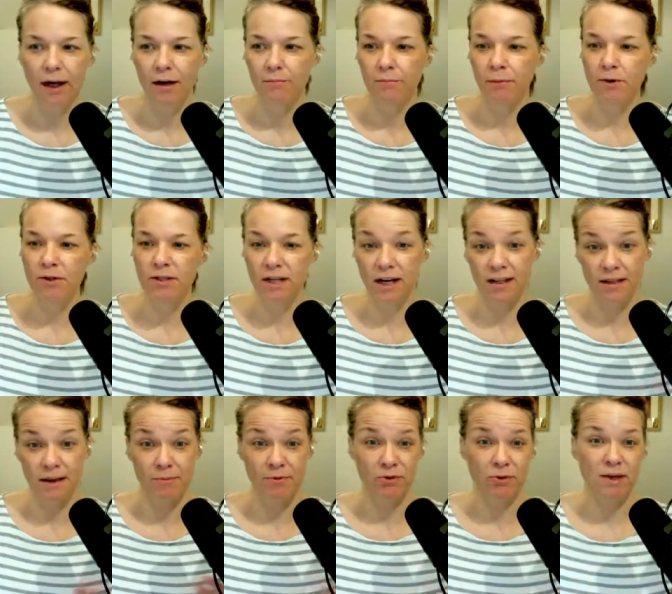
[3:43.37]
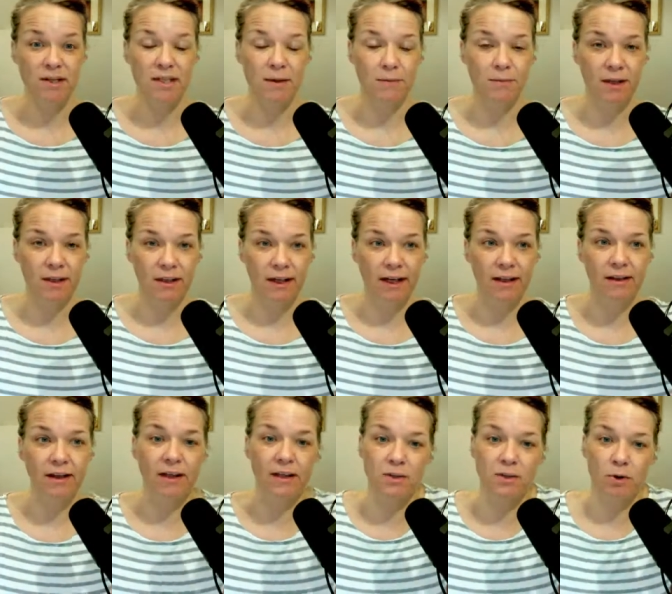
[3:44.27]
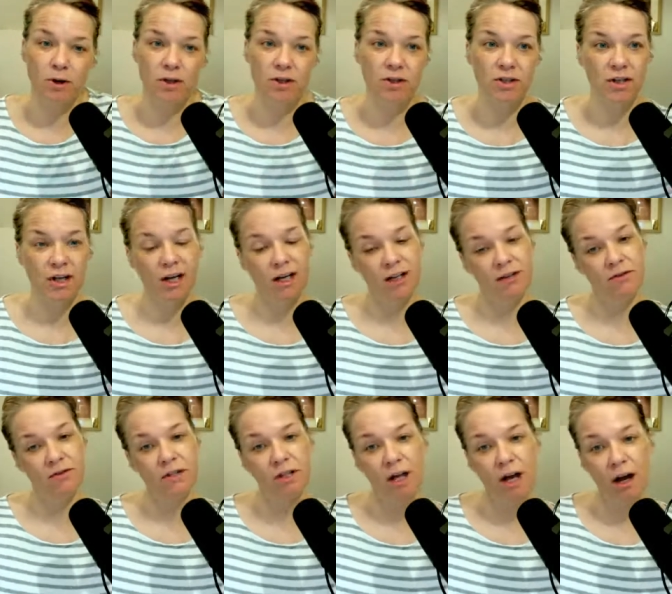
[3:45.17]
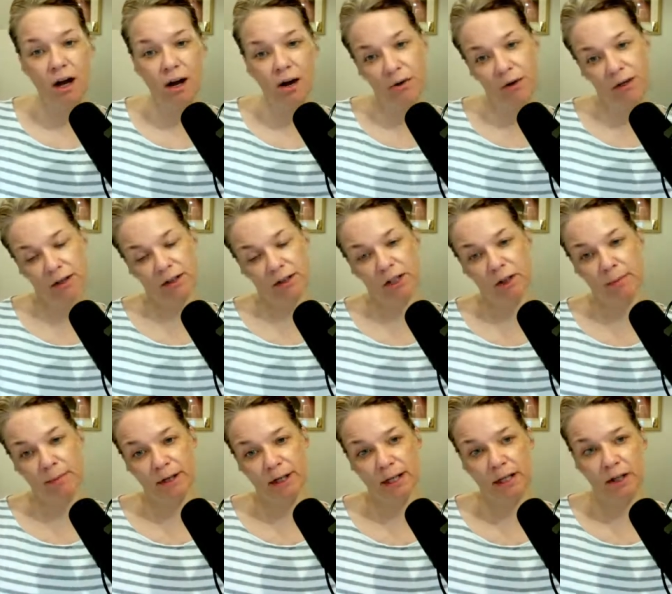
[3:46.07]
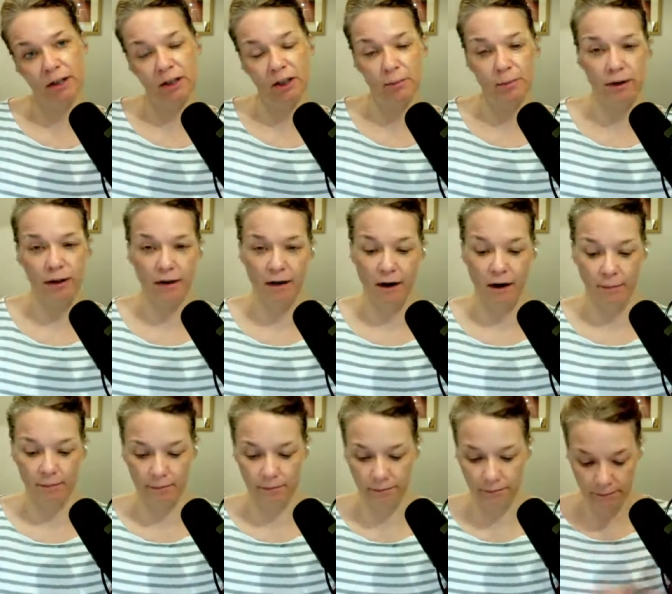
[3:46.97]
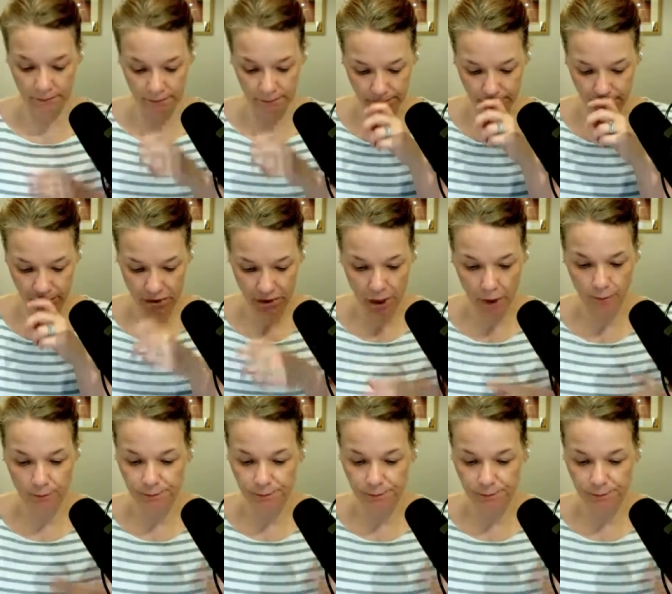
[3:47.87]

Most days I'm doing something like this, where it's just kind of slow and a little bit here, a little bit there. So